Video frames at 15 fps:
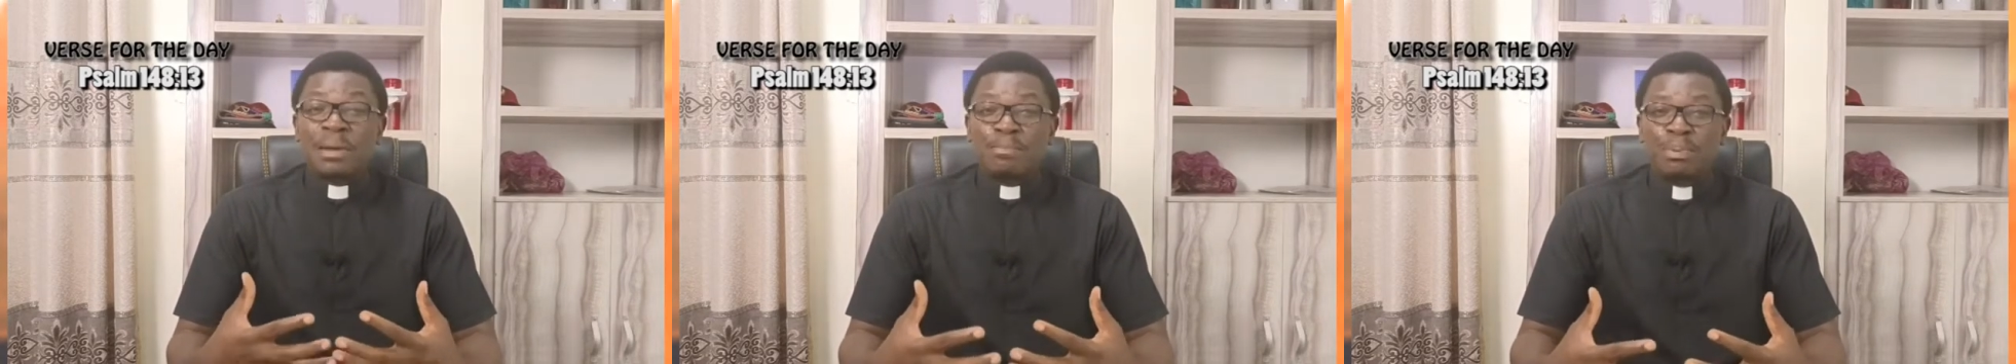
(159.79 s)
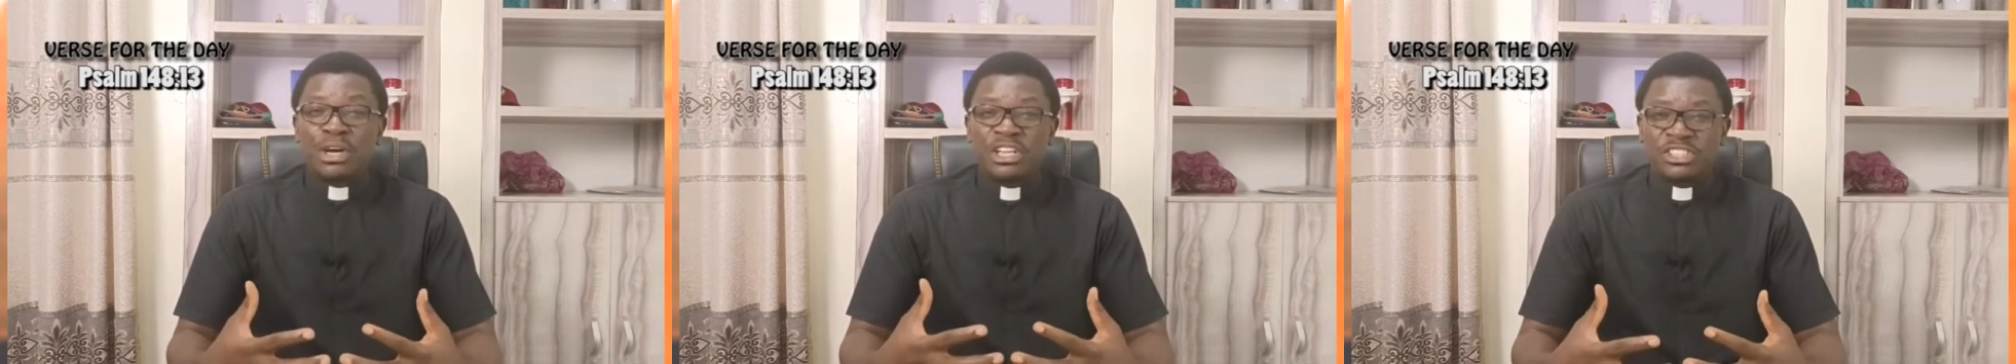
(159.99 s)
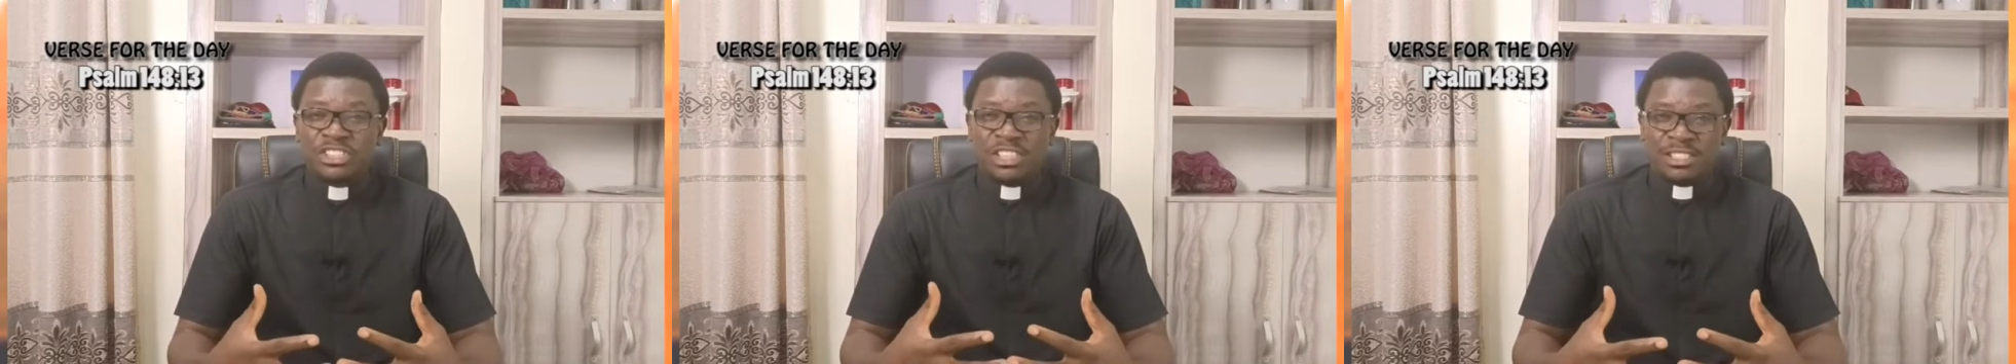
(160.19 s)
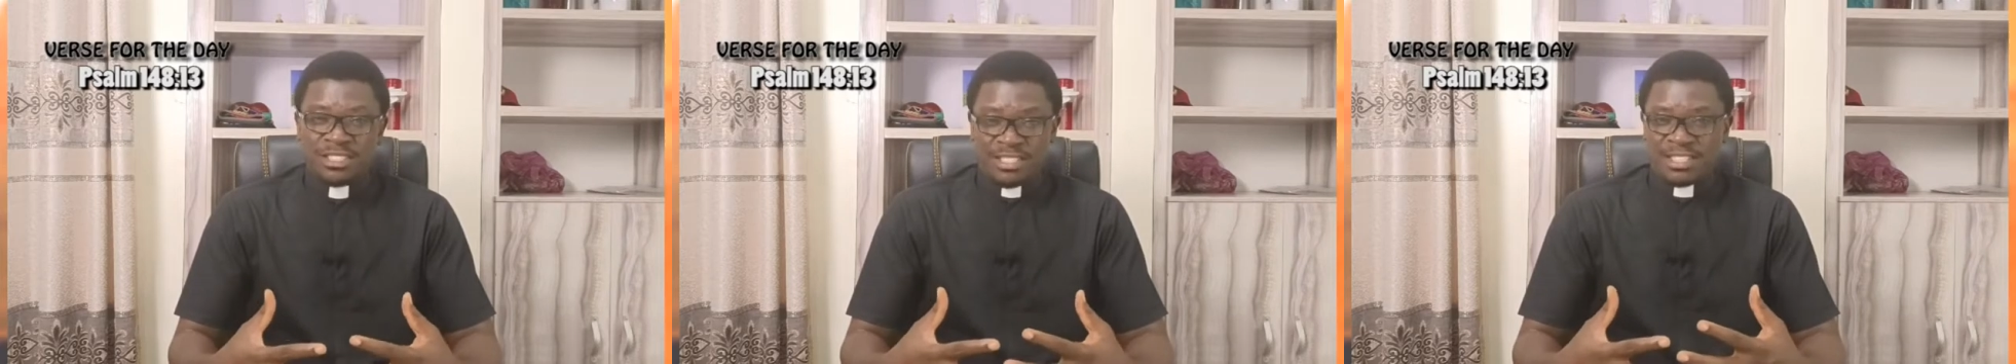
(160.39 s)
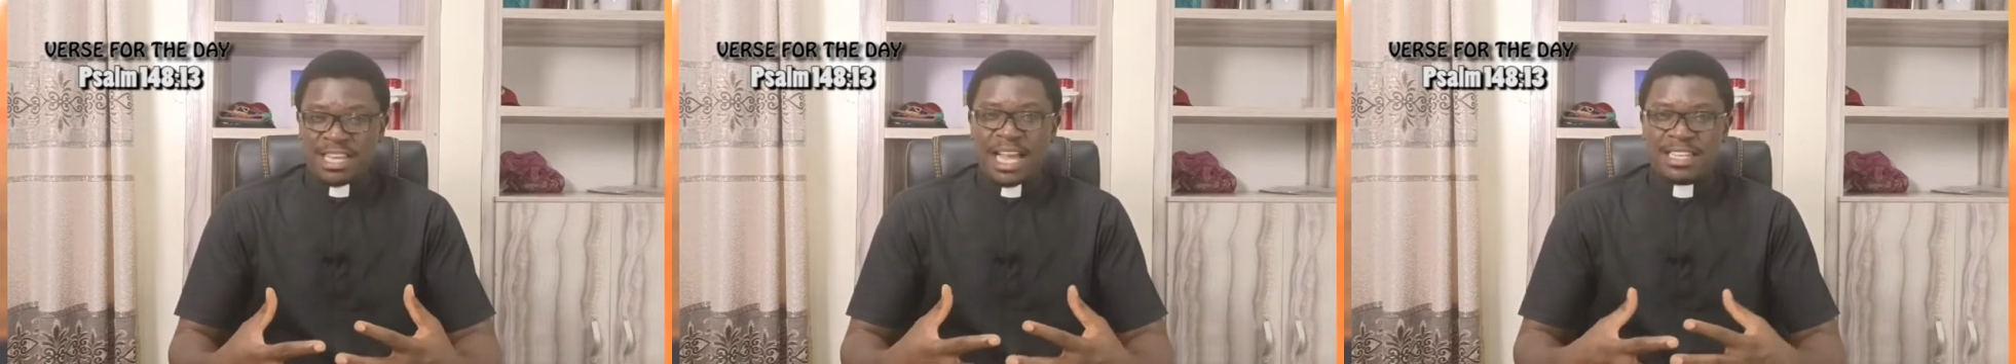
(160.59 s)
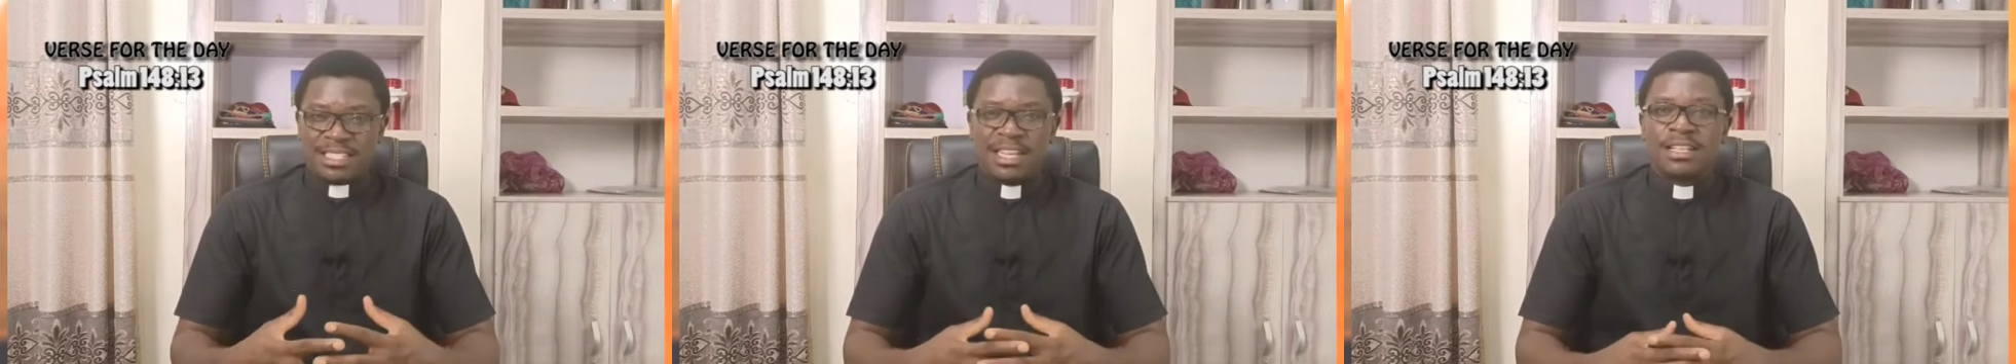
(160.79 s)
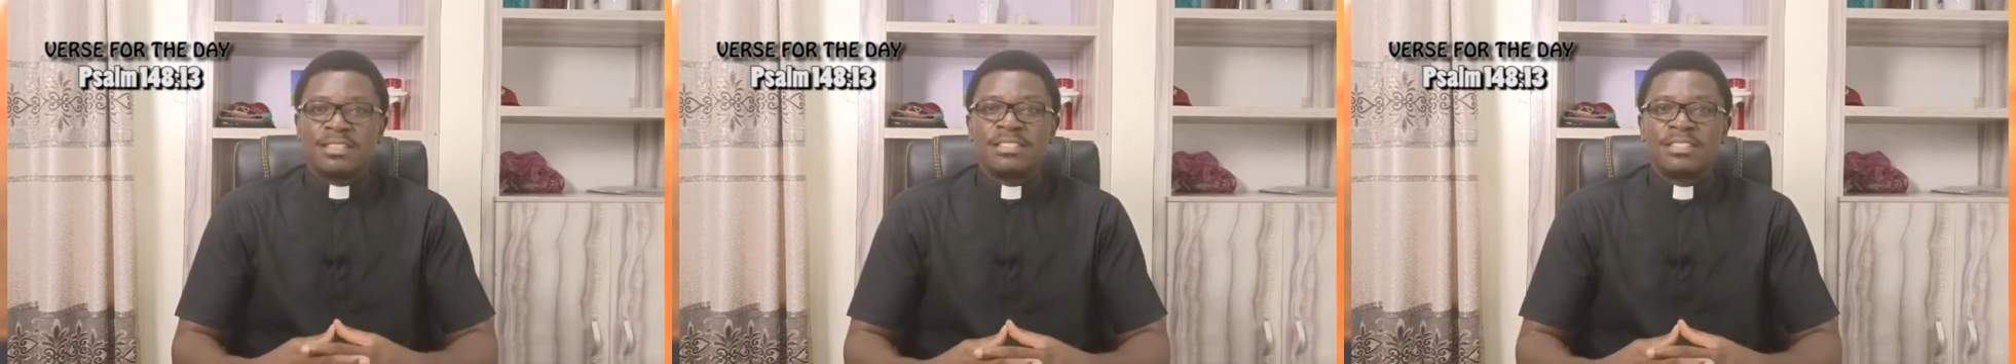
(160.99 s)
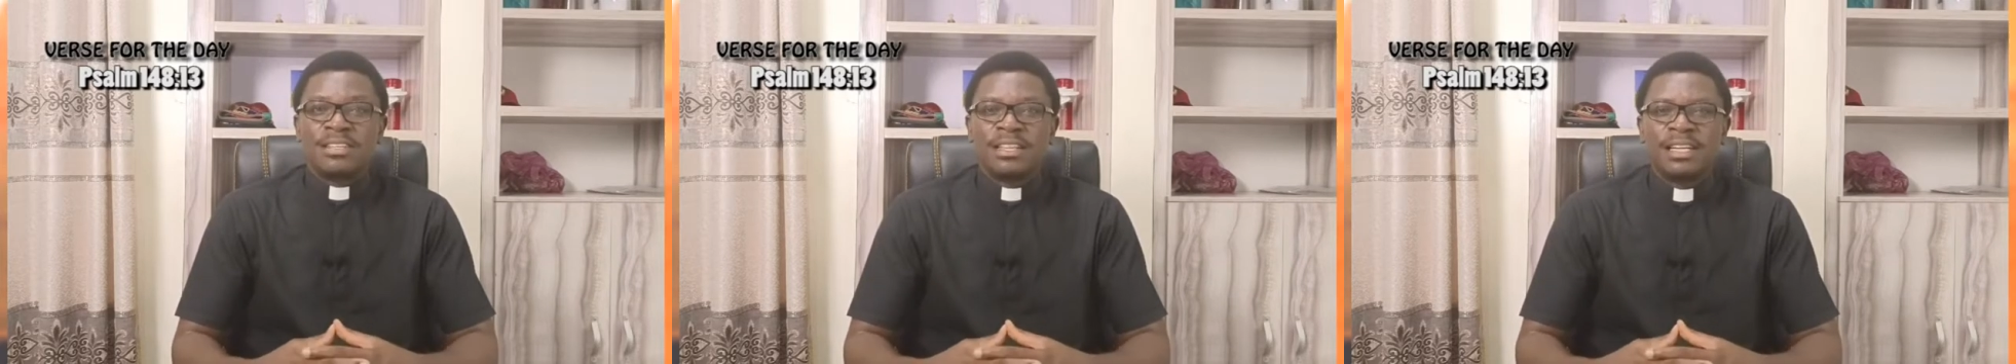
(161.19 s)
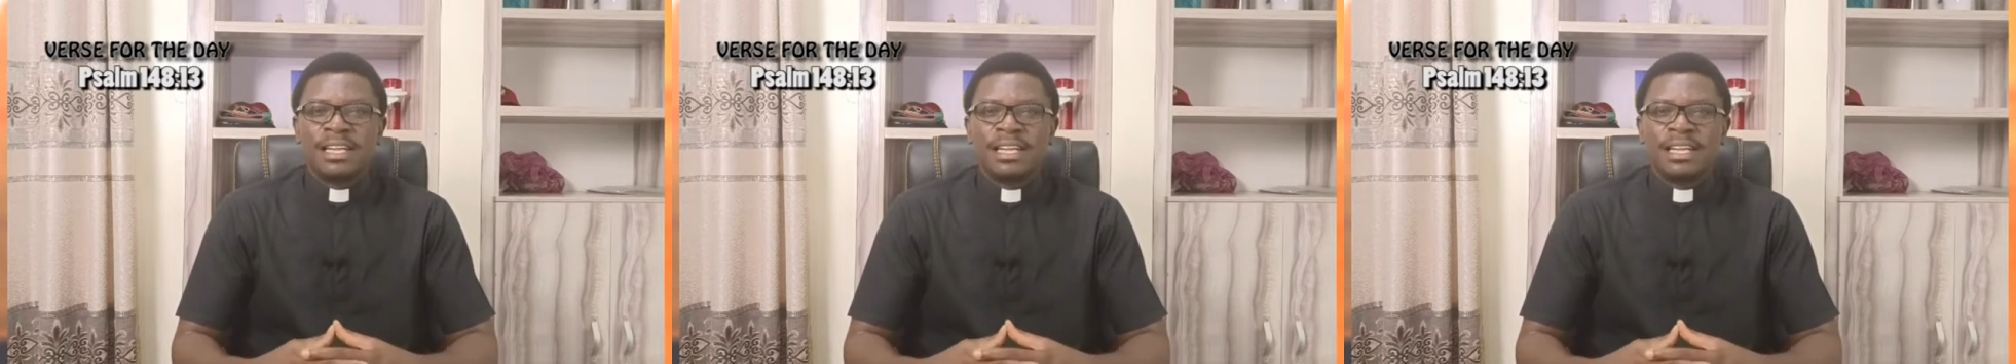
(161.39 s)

the person's essence.